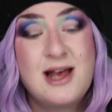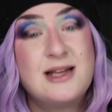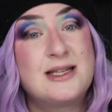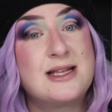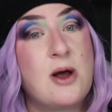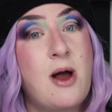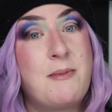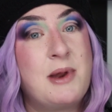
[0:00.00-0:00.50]

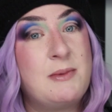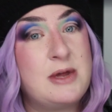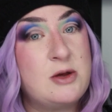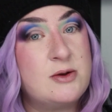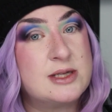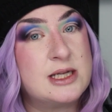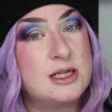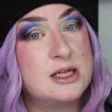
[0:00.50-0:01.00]
So I'm going to be
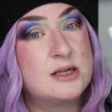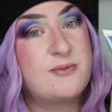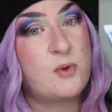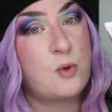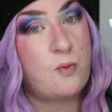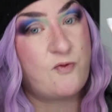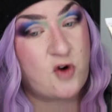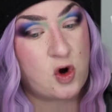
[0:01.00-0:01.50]
using this
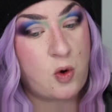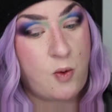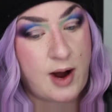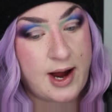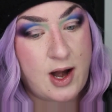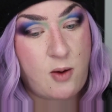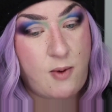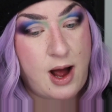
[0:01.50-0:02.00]
for
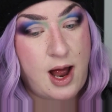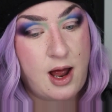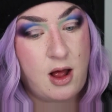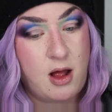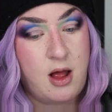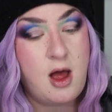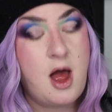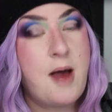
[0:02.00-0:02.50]
quite a
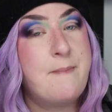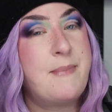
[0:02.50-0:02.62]
while.